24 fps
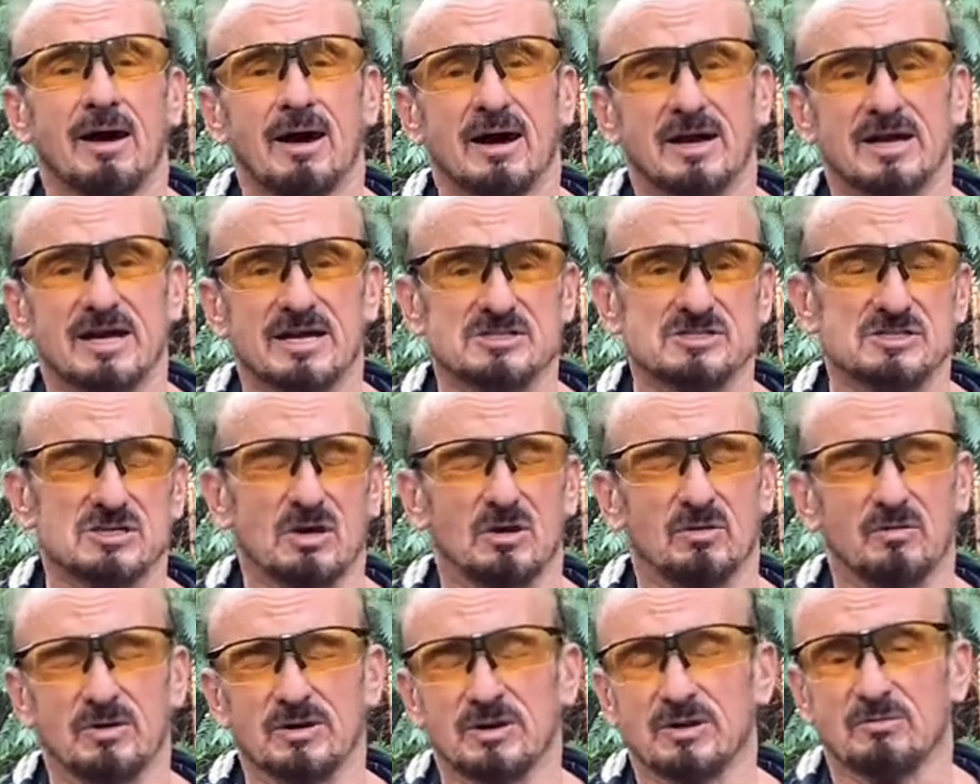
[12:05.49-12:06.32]
gets
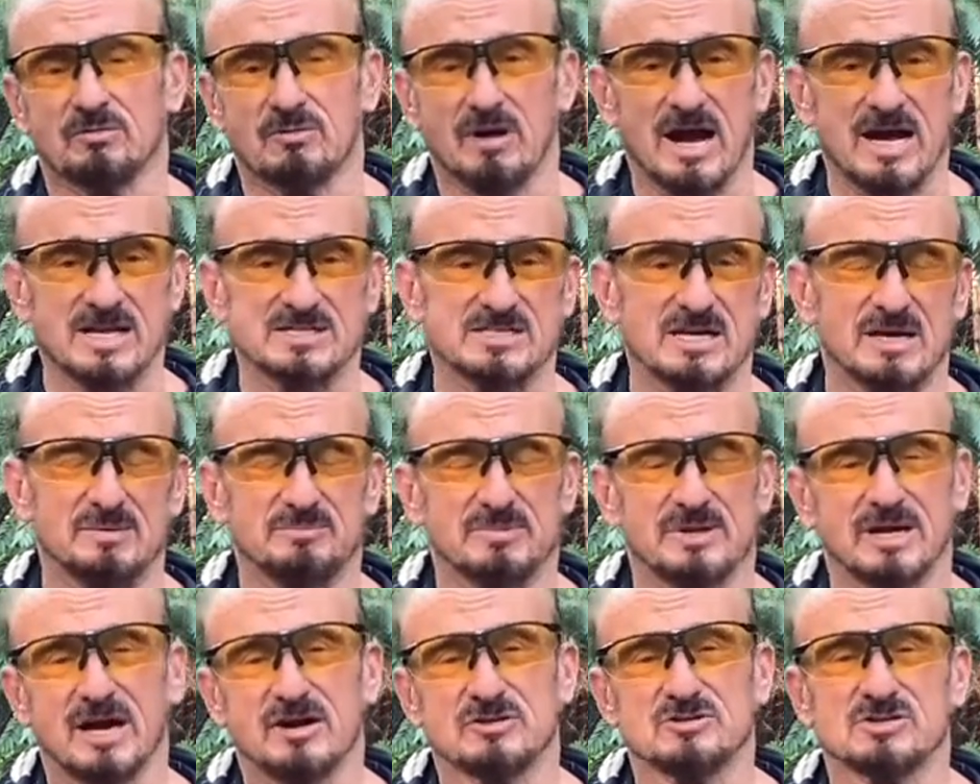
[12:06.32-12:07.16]
going, the rides
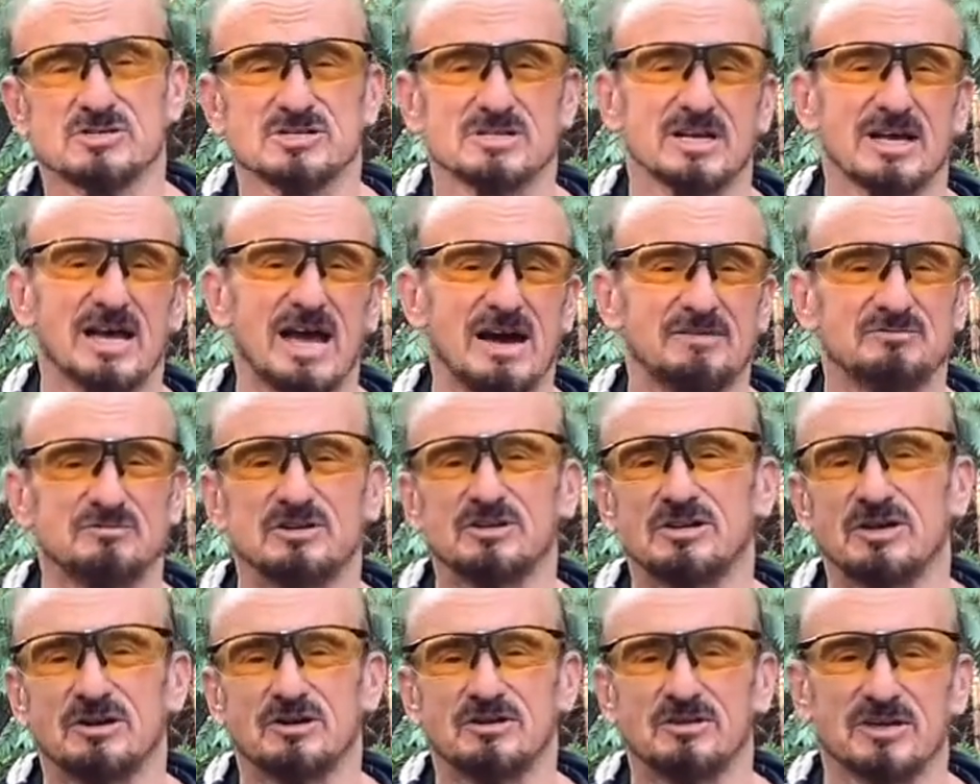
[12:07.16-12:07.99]
empty out. Usually after
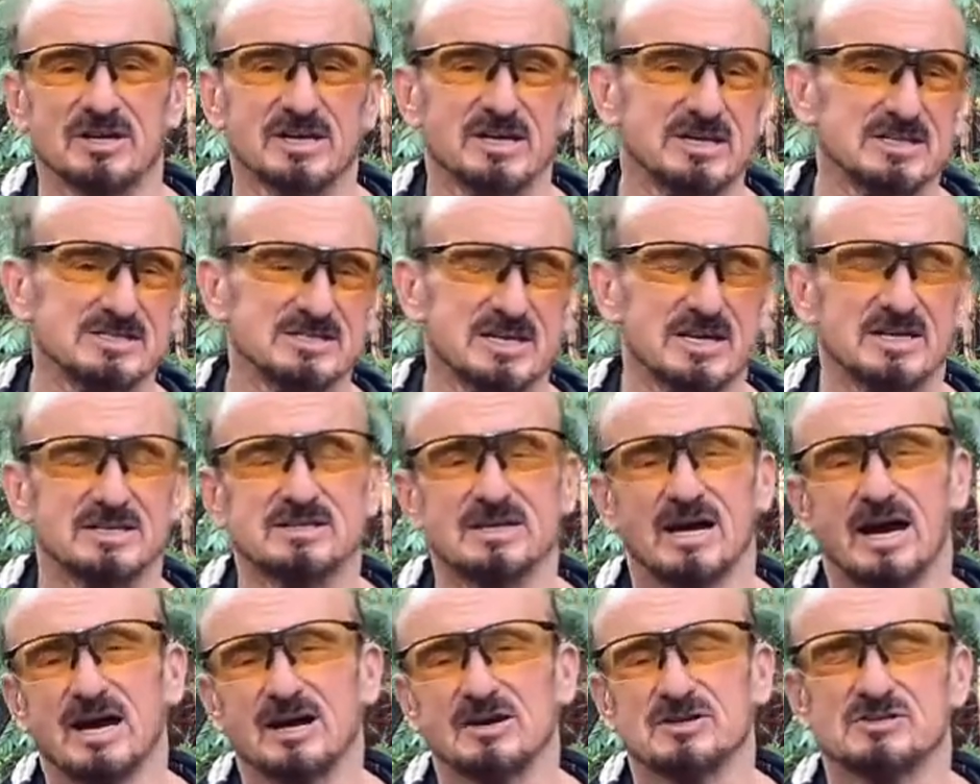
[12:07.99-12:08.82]
dinner, the kids get
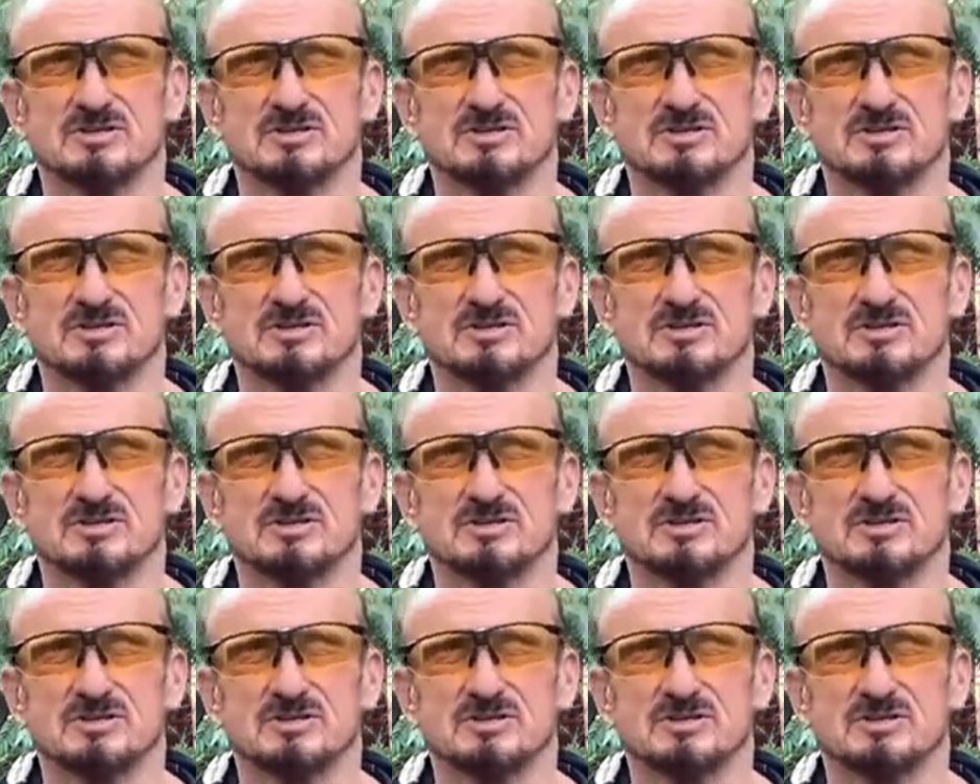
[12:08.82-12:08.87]
tired.